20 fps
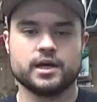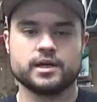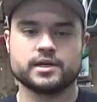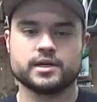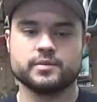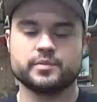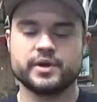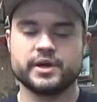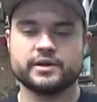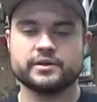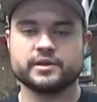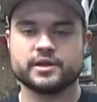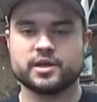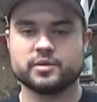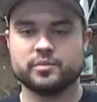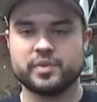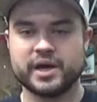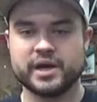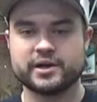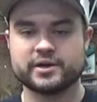compared to the
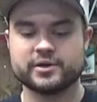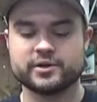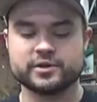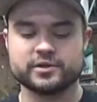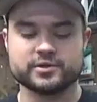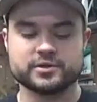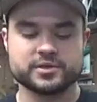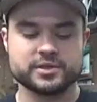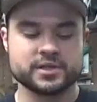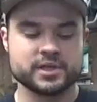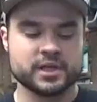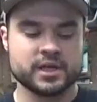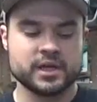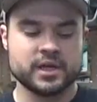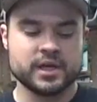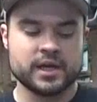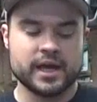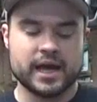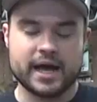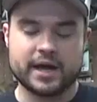competitors
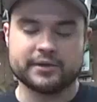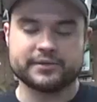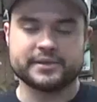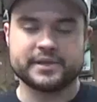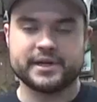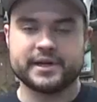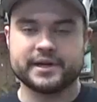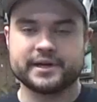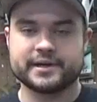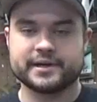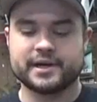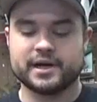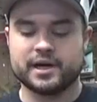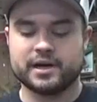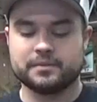out there